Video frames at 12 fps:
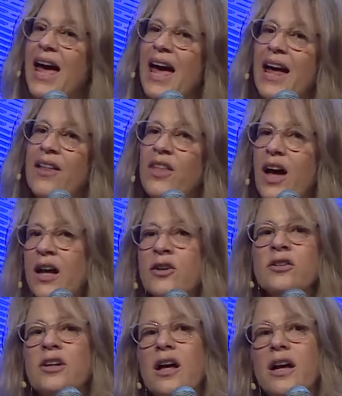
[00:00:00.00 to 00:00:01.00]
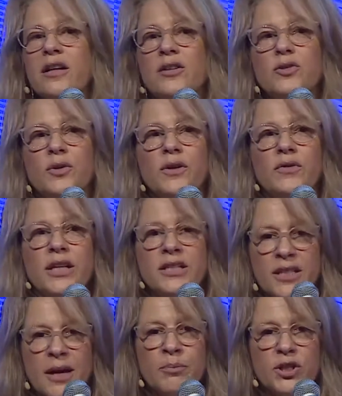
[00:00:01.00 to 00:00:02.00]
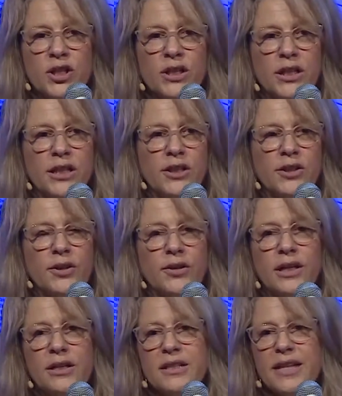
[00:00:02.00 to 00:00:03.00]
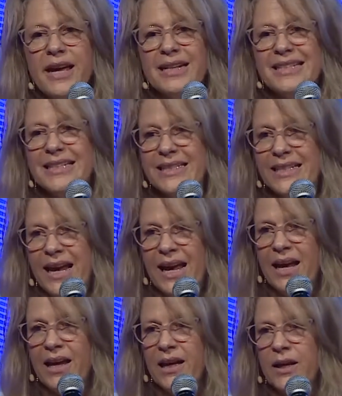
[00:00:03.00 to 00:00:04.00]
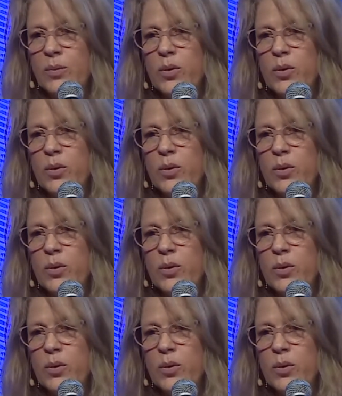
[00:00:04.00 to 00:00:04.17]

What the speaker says: And the underlying sort of assumption here is that today,